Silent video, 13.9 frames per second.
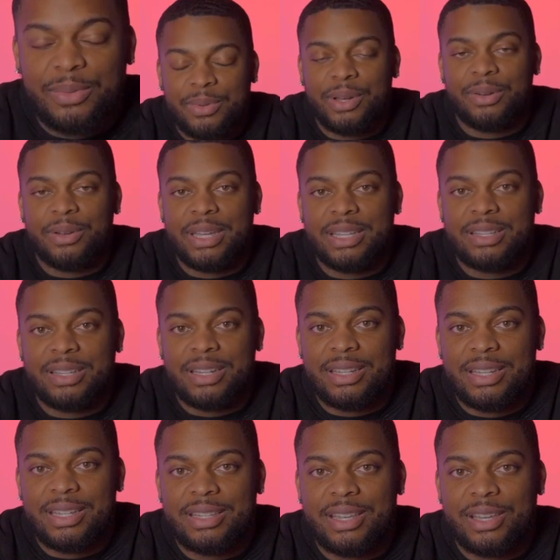we're gonna get into the
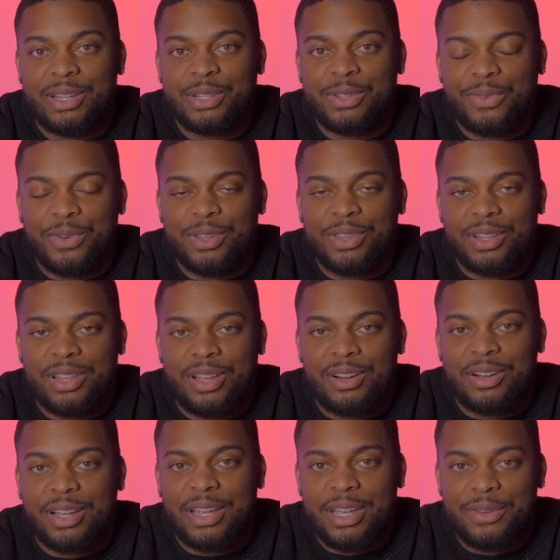details further
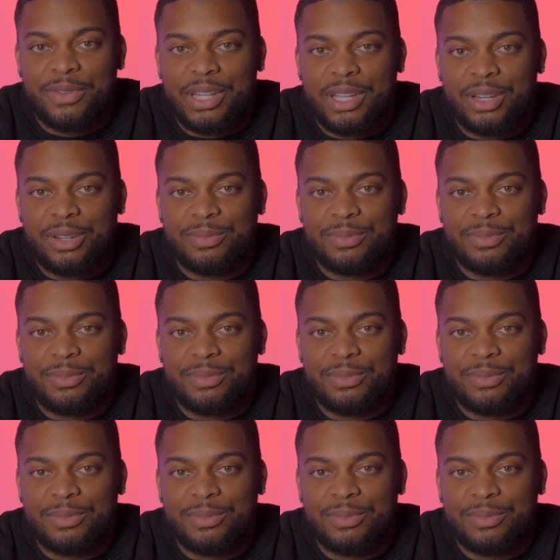along in the video.